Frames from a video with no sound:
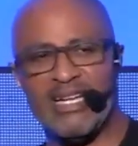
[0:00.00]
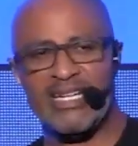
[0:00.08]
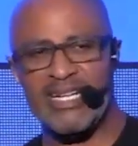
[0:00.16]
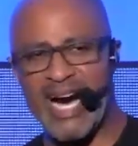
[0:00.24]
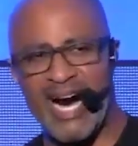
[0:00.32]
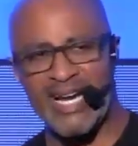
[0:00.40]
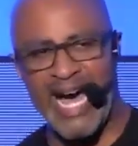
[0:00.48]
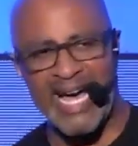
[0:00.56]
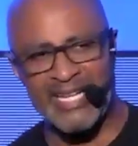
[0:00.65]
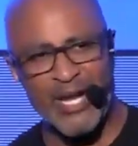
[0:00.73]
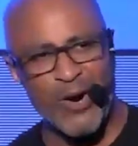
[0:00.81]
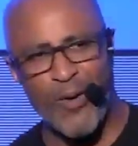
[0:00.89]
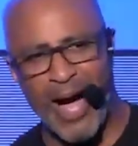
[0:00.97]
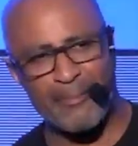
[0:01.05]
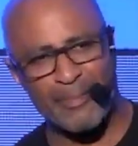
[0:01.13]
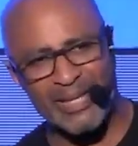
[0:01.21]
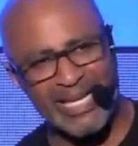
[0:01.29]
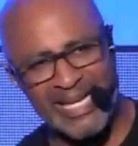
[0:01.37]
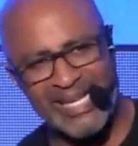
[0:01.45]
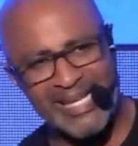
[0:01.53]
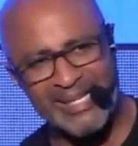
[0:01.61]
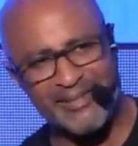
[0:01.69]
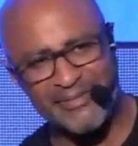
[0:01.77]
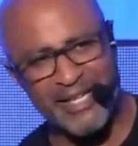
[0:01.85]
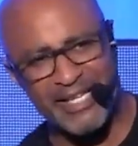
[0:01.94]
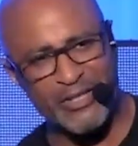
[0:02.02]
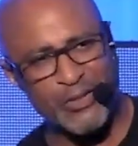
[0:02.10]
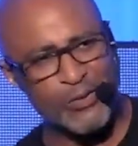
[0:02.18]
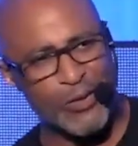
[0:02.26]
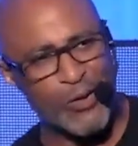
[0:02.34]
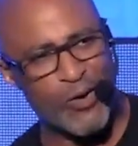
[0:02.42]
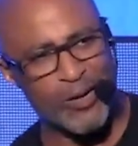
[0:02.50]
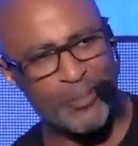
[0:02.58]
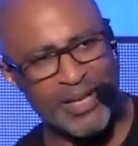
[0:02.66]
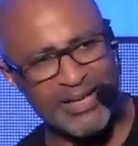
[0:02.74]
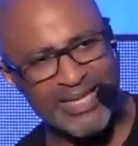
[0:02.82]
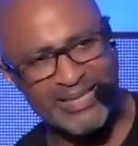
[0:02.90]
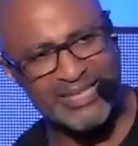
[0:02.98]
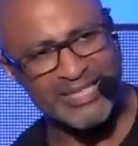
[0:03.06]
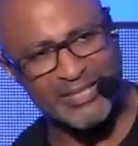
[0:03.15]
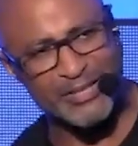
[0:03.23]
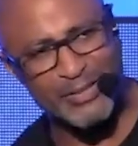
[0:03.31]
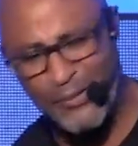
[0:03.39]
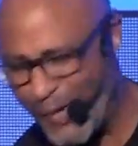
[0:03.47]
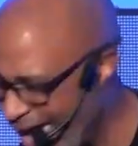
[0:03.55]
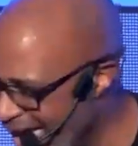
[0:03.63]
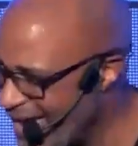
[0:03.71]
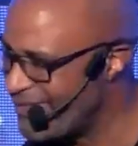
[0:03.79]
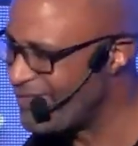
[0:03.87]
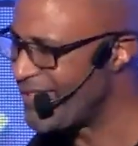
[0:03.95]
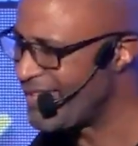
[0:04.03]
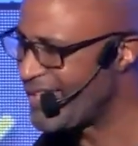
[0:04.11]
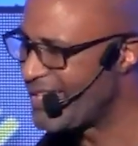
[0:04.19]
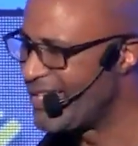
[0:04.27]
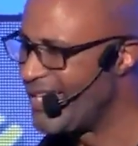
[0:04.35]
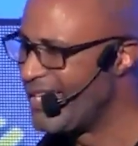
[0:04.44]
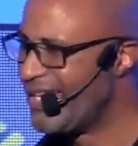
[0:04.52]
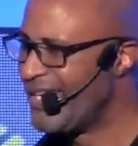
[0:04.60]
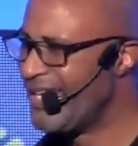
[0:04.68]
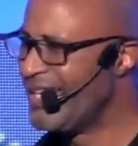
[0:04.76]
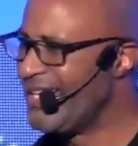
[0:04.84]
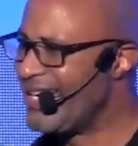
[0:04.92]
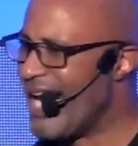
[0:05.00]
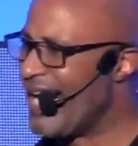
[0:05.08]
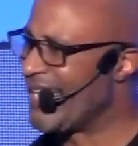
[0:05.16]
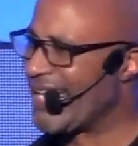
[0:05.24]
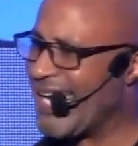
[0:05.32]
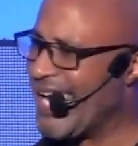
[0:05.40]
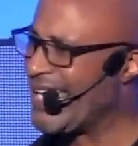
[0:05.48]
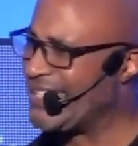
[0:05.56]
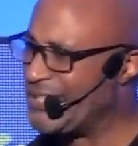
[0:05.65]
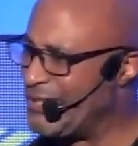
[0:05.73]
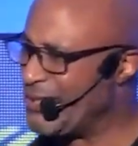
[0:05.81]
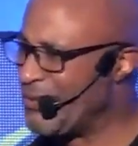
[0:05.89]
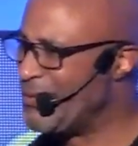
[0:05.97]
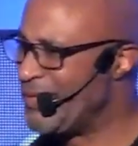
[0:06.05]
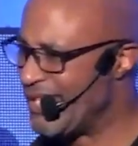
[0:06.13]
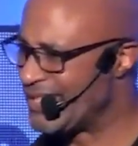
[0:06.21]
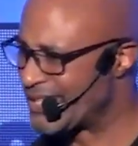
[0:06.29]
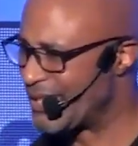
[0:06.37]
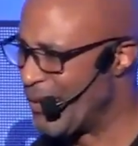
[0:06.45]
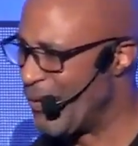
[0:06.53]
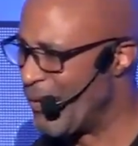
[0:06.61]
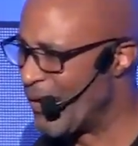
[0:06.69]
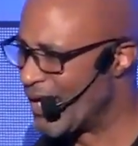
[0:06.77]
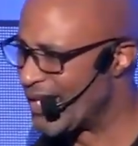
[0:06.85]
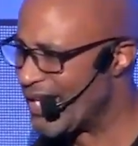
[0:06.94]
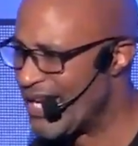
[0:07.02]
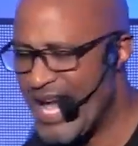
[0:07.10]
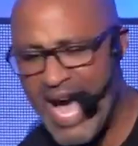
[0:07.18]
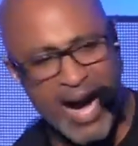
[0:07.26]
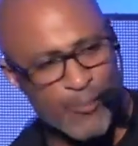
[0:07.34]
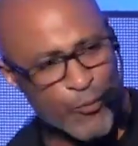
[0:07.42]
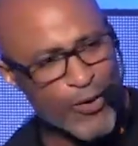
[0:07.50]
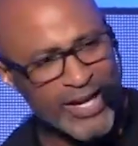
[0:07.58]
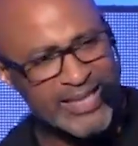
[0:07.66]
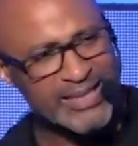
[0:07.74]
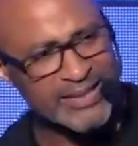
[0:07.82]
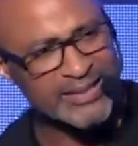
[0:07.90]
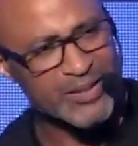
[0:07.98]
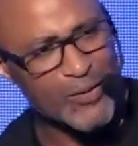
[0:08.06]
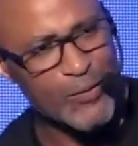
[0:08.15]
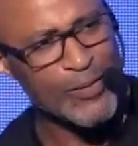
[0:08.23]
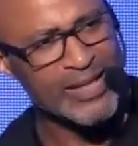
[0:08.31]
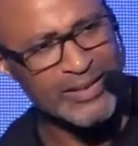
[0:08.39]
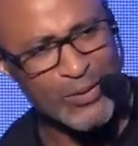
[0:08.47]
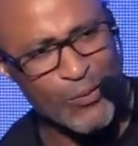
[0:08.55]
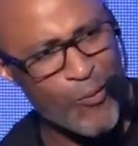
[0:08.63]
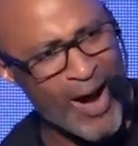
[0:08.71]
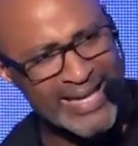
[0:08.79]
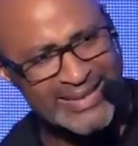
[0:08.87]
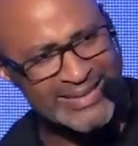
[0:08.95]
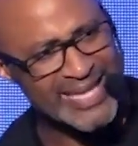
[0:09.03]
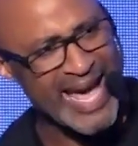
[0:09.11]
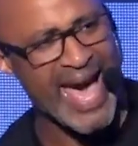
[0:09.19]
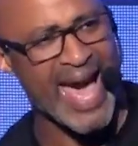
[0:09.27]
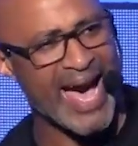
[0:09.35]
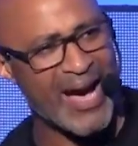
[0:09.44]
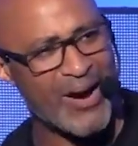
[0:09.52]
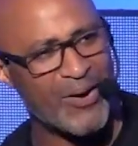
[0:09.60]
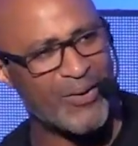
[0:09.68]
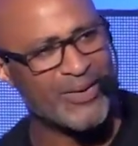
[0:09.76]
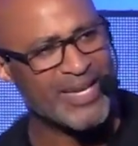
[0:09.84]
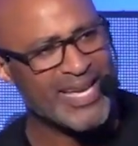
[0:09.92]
God, I know I believe in you, Lord, but this is too heavy. God, I can't do this, Lord. I'm ready to throw in the white towel.